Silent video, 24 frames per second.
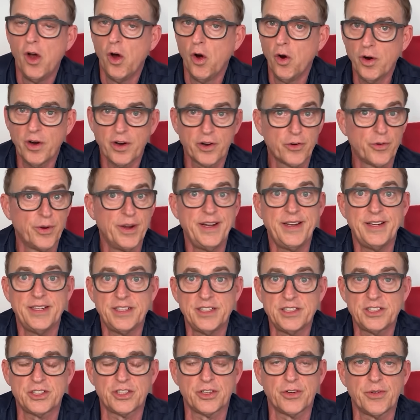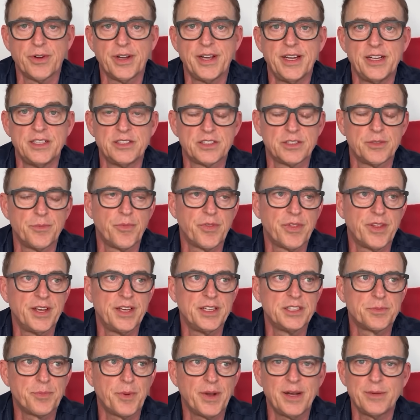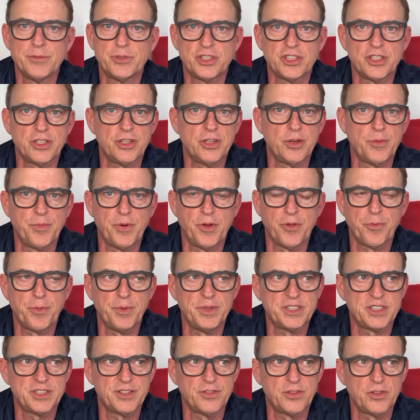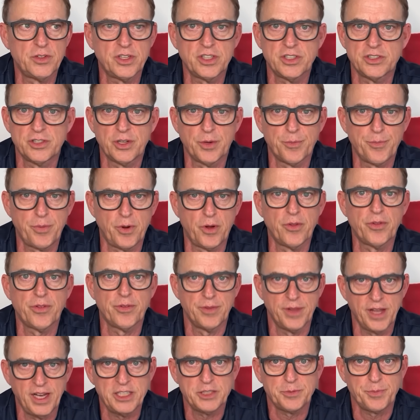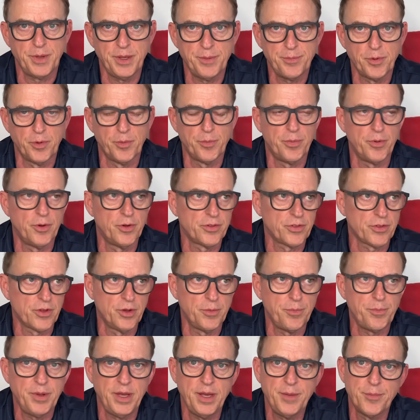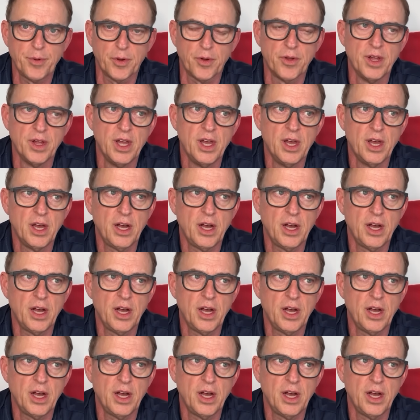or agree to disagree on some things, but I'm sure you'll both be civil because you're both nice people, both good people.